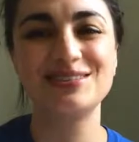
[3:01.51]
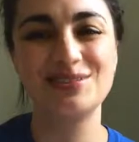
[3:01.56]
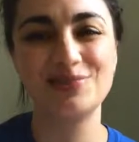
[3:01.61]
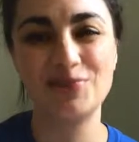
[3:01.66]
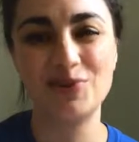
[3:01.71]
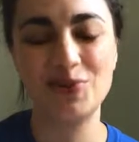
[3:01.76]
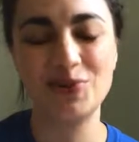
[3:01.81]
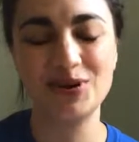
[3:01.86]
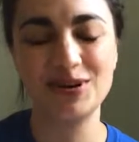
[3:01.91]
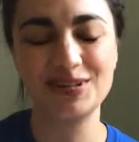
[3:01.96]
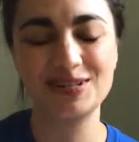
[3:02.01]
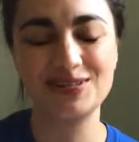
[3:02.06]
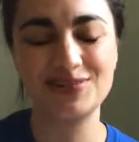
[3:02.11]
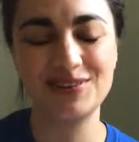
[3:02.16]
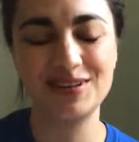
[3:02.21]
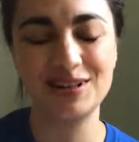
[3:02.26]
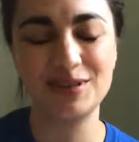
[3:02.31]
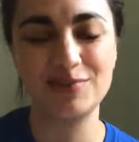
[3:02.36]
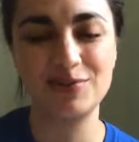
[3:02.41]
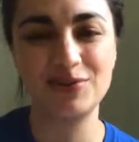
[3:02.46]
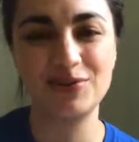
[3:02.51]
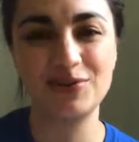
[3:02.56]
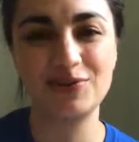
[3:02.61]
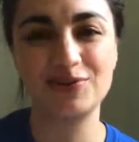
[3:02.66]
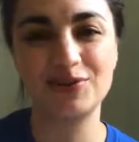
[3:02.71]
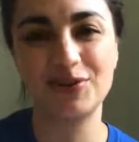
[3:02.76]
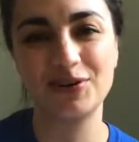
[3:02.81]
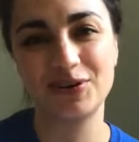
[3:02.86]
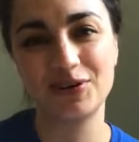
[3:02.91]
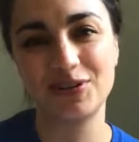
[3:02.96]
some words available
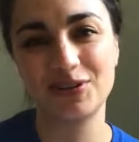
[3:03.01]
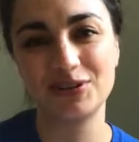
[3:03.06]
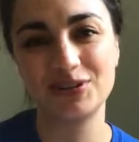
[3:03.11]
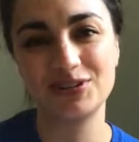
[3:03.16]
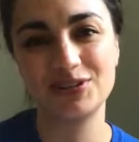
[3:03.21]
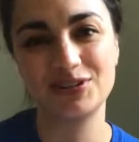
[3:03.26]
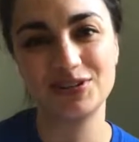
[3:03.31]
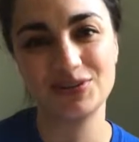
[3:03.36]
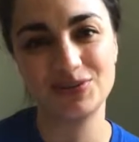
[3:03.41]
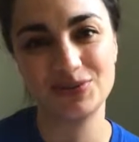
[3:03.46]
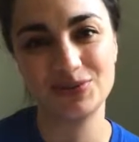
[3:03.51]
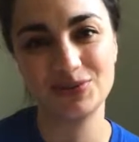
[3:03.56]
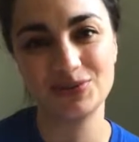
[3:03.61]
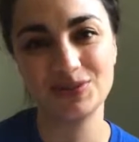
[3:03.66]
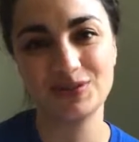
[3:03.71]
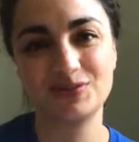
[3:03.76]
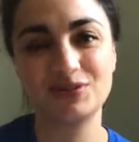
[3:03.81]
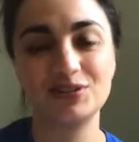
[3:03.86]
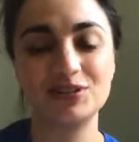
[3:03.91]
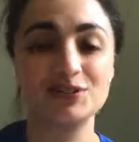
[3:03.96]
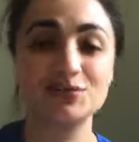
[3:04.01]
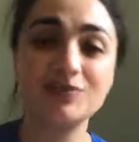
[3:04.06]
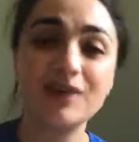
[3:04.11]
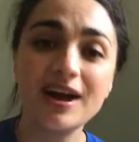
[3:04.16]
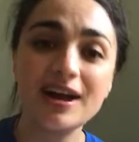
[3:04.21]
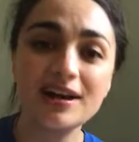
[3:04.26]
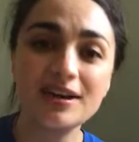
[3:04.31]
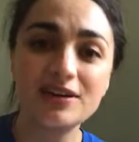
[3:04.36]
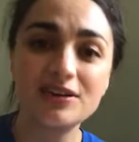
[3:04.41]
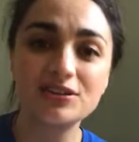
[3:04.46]
for her to use if she's
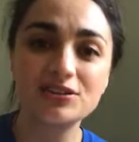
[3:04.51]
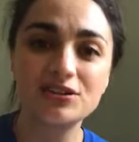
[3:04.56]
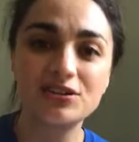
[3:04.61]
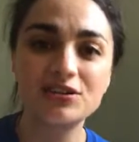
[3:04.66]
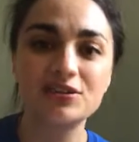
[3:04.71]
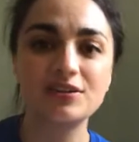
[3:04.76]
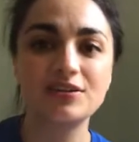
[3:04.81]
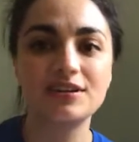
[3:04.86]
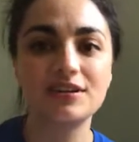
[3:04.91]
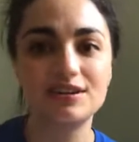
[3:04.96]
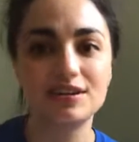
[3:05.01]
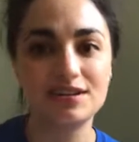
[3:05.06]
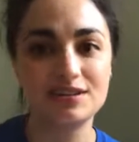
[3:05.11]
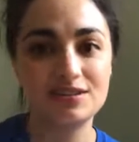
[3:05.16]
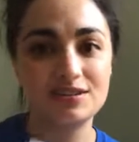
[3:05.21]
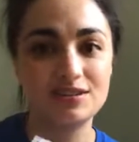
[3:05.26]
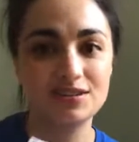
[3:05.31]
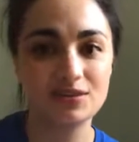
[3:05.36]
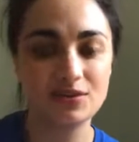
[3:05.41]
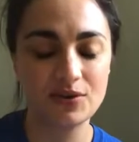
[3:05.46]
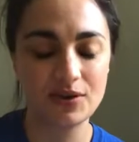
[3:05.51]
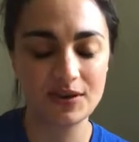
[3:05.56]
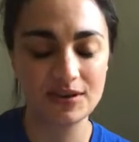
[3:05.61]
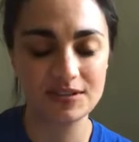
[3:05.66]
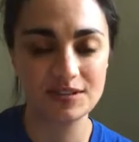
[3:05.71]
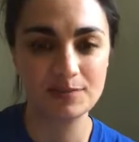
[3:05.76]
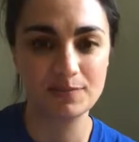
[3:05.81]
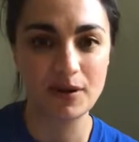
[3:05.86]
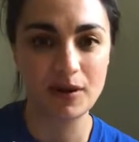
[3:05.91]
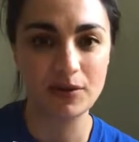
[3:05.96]
writing in her journal and needs to know how to
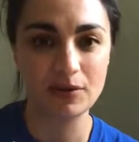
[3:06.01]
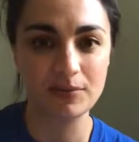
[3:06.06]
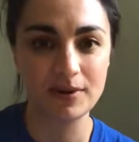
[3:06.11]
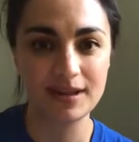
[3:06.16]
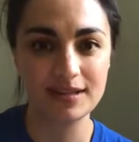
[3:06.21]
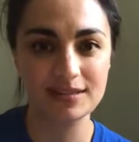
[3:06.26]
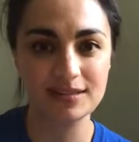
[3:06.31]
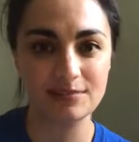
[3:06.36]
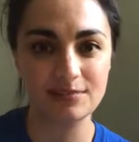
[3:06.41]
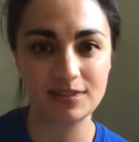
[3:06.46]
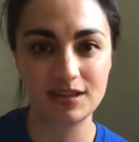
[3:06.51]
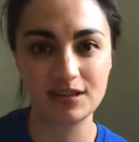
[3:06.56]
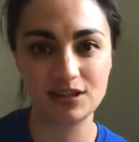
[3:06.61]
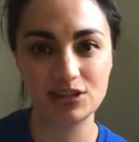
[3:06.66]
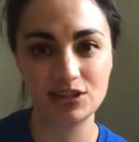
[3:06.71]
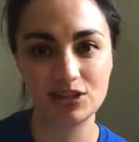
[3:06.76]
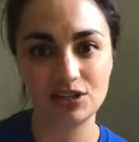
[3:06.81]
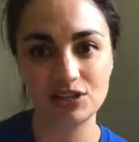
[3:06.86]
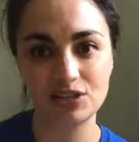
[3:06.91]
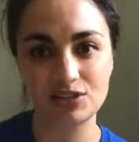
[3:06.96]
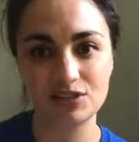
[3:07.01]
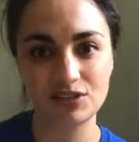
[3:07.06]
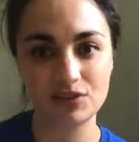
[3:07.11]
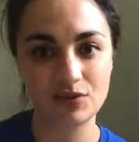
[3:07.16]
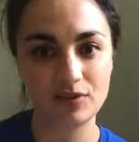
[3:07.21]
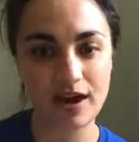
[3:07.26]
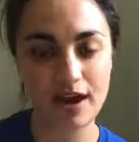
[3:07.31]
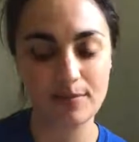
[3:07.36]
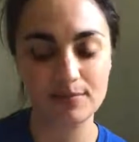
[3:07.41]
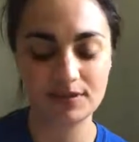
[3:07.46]
spell or write something. She can just
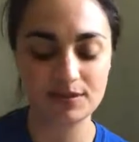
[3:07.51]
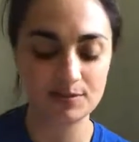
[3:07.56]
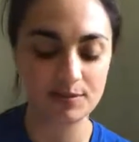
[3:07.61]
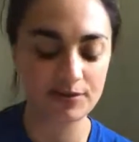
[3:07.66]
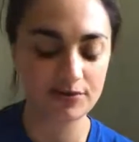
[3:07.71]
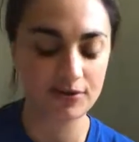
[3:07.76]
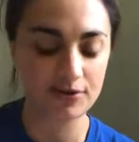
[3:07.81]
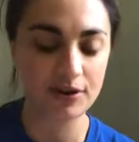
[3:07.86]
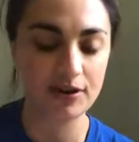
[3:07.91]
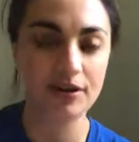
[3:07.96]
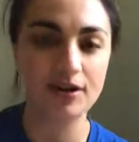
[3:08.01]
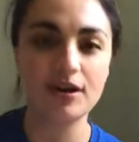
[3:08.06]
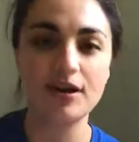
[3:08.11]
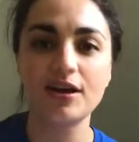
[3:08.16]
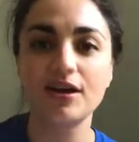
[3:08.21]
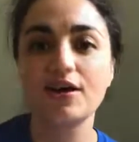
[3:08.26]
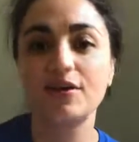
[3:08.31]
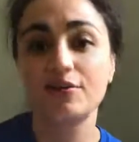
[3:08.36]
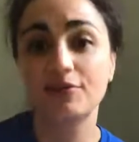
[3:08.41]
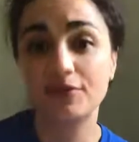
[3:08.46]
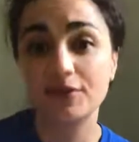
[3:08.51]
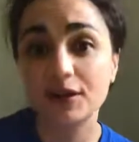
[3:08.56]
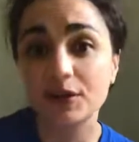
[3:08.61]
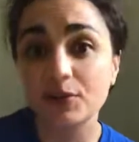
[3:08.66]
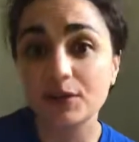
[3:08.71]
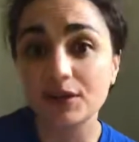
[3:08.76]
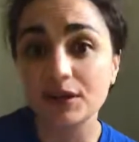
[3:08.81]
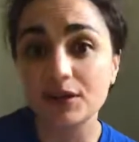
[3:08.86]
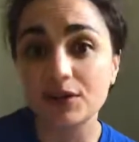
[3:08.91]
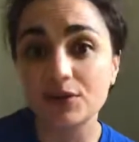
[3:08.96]
grab some of her
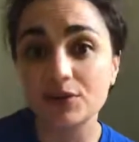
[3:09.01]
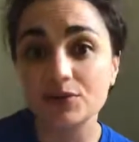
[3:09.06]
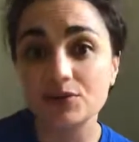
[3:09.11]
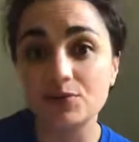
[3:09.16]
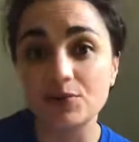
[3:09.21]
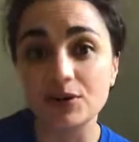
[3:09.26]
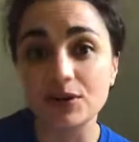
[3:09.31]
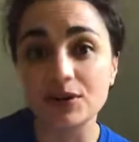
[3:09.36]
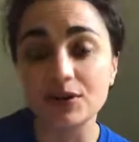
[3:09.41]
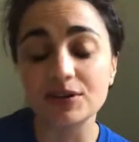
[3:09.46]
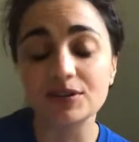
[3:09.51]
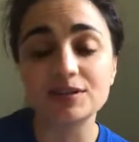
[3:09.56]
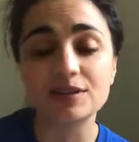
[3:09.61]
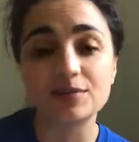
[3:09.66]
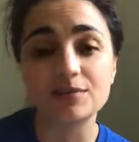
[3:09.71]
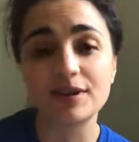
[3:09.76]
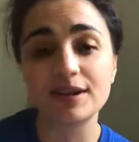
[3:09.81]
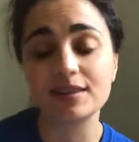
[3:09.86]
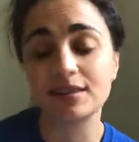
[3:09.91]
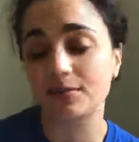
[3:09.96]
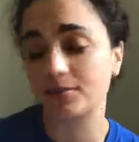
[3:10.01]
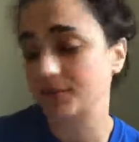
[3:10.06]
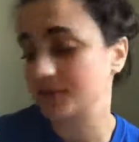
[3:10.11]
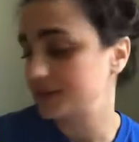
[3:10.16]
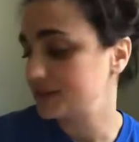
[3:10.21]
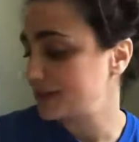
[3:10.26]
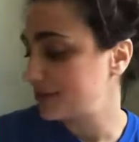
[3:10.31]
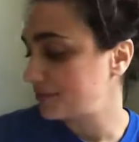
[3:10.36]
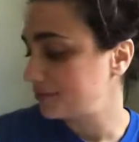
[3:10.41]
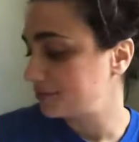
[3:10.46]
frequently used words and write them
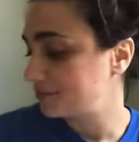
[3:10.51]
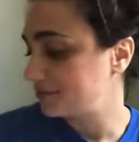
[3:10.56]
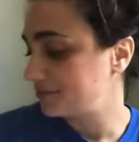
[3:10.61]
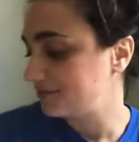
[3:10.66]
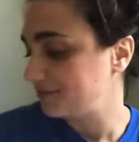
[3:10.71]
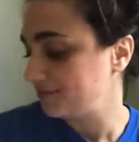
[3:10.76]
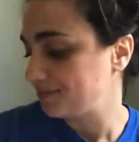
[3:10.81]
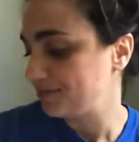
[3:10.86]
herself.